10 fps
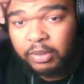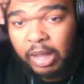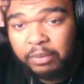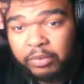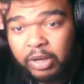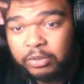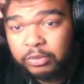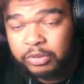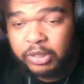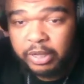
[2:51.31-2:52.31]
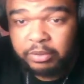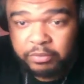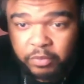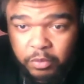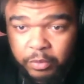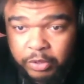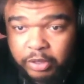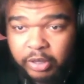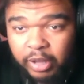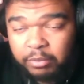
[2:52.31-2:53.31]
have Ronaldo stay
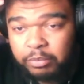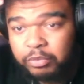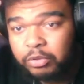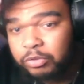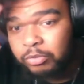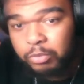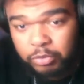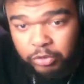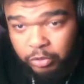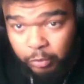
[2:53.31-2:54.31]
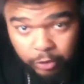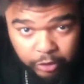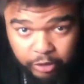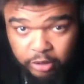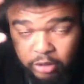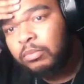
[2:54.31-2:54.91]
forward, have Bruno do most of the work.